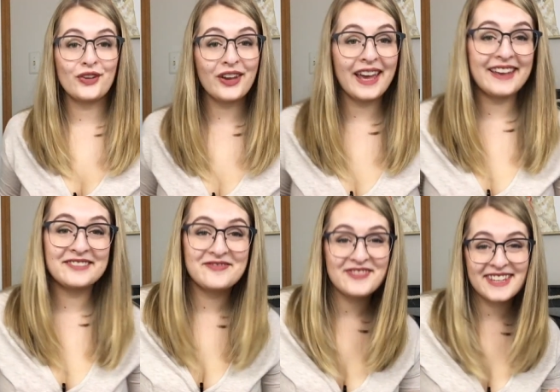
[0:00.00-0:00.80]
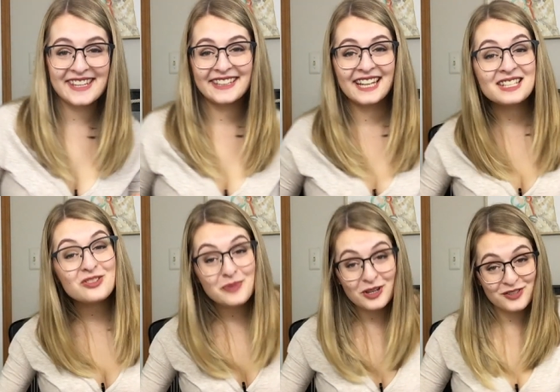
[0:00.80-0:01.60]
Okay, the
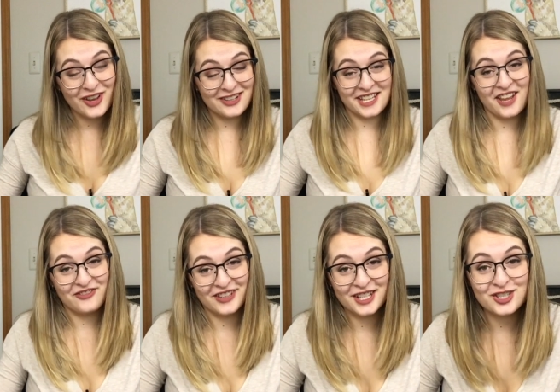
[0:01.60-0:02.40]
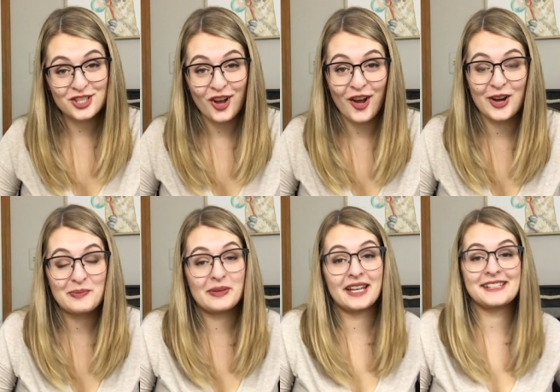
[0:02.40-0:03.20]
next pair of socks I have finished are
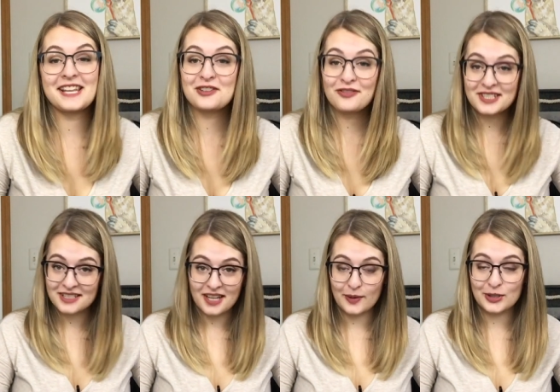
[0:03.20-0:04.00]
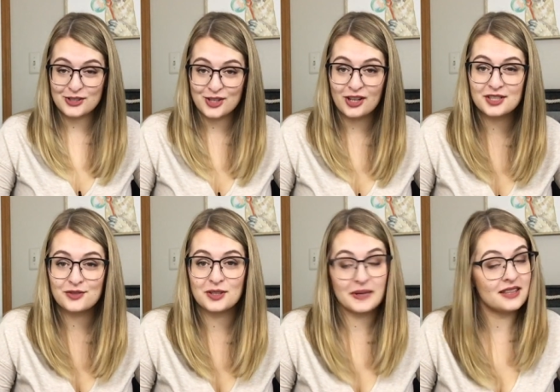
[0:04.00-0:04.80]
my Desert Vista Dyeworks socks
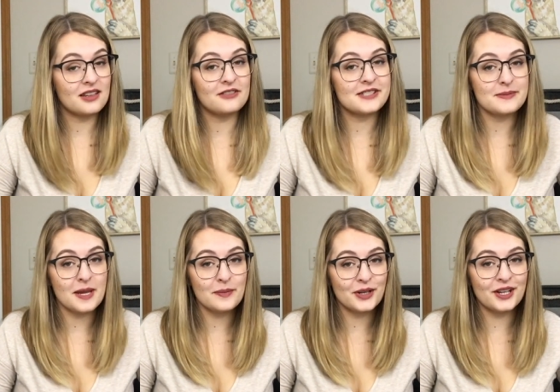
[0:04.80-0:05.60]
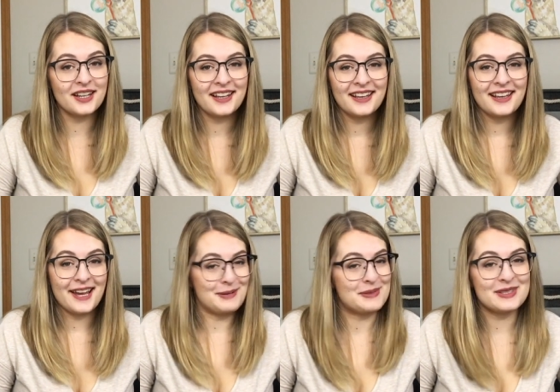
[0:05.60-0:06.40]
for the month of September.
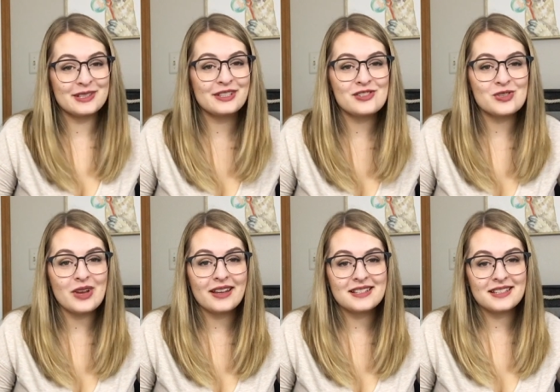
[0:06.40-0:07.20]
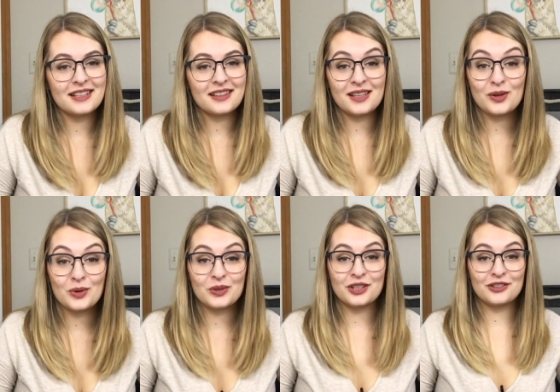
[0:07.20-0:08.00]
I'm still on track to get the
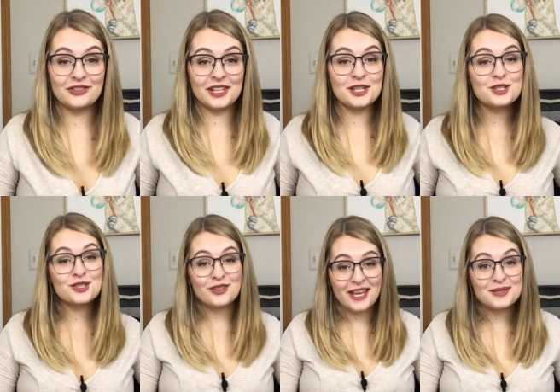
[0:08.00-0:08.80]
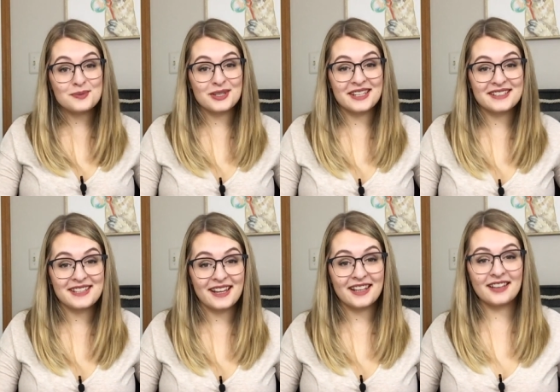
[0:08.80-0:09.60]
whole year finished, so that's pretty
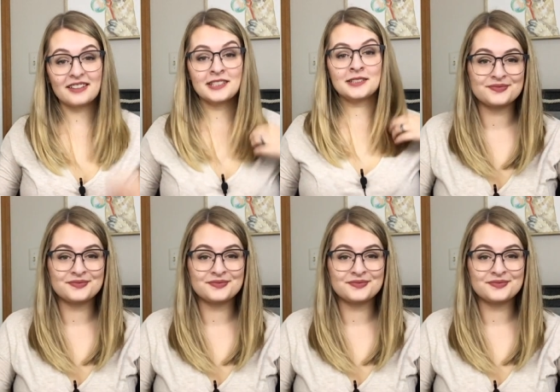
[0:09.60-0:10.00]
exciting.